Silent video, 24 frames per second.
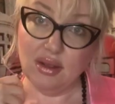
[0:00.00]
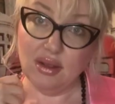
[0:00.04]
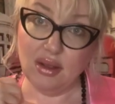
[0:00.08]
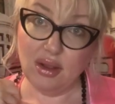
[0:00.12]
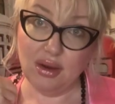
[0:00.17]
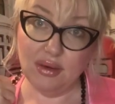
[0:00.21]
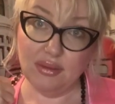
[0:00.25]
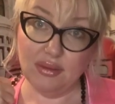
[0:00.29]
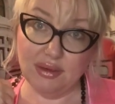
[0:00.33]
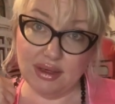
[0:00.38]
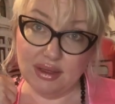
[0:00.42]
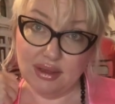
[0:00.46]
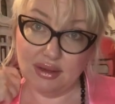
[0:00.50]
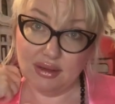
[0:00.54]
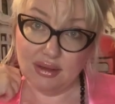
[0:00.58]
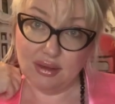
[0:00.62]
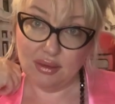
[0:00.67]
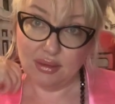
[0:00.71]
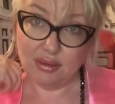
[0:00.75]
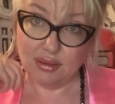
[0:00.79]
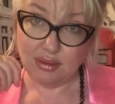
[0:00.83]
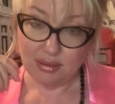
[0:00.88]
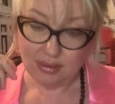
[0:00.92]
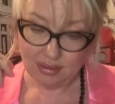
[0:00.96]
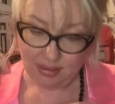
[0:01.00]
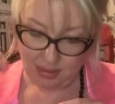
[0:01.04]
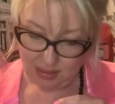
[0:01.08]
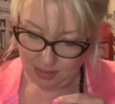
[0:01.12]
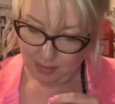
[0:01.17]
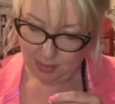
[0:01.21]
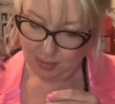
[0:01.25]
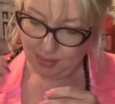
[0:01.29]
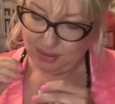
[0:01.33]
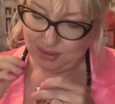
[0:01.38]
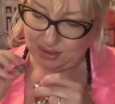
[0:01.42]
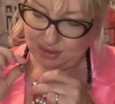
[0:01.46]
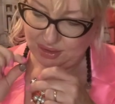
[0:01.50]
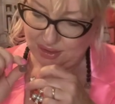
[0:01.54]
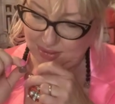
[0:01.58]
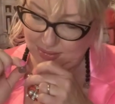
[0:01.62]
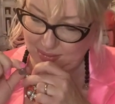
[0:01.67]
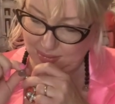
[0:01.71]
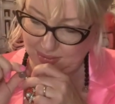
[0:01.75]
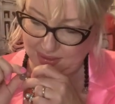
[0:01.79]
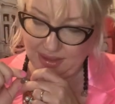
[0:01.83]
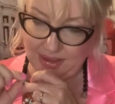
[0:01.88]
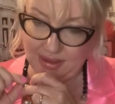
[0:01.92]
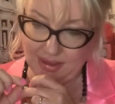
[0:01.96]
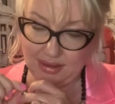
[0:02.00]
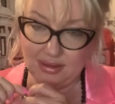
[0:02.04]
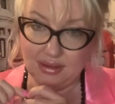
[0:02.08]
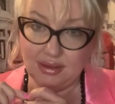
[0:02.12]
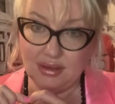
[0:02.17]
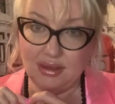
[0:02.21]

or it'll push it away.